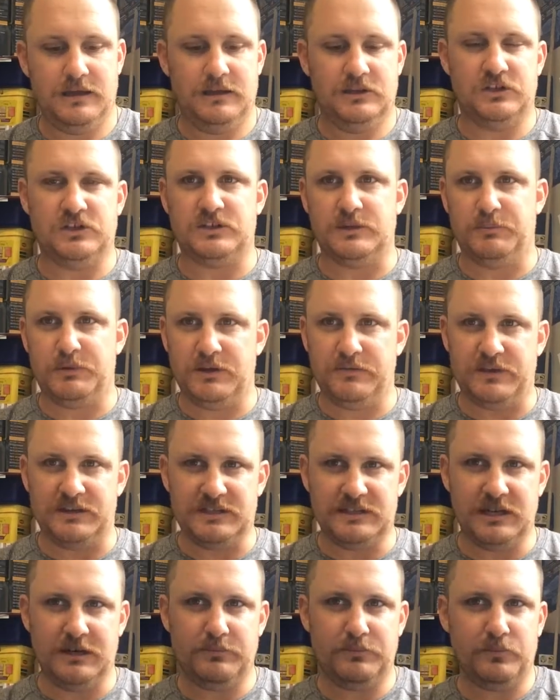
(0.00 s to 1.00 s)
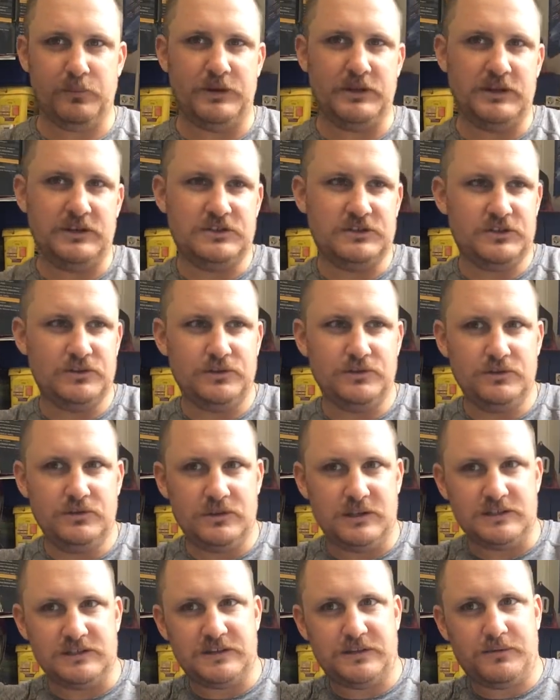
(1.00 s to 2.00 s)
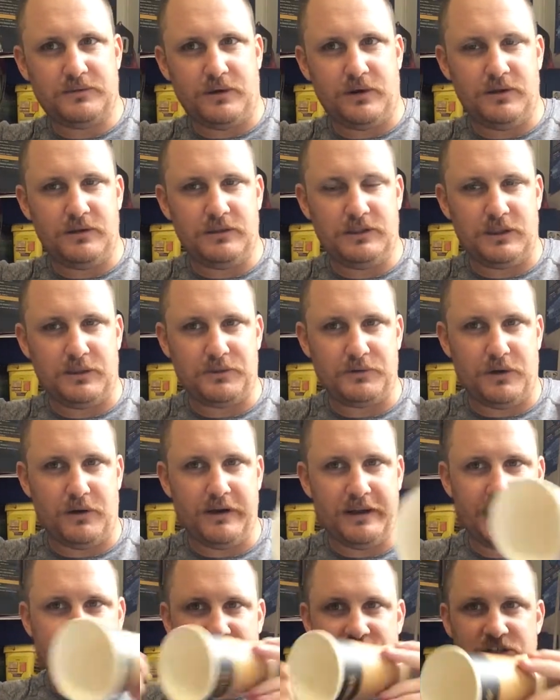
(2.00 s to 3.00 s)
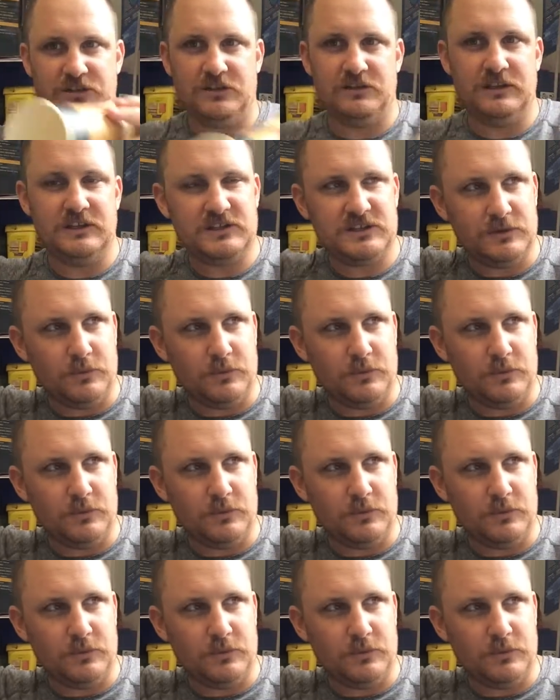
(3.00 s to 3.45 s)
Just a bit of a tip, when you do the throwing action on this,